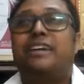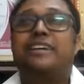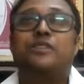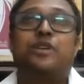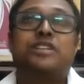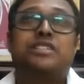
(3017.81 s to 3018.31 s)

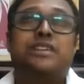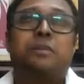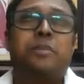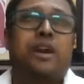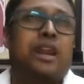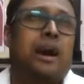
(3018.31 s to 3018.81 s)
It was
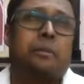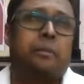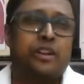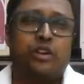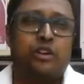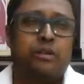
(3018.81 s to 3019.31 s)
some club,
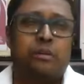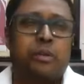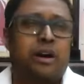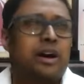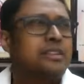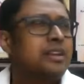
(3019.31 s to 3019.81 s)
I don't
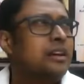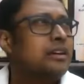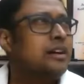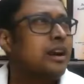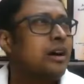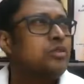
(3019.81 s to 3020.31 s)
remember, I think
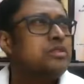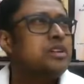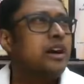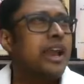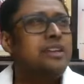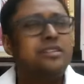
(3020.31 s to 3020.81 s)
around
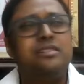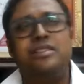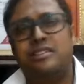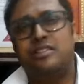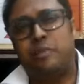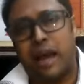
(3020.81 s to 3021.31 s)
18
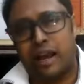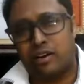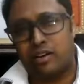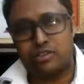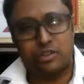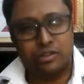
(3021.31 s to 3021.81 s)
years back
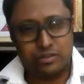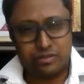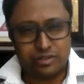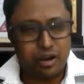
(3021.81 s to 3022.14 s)
or so.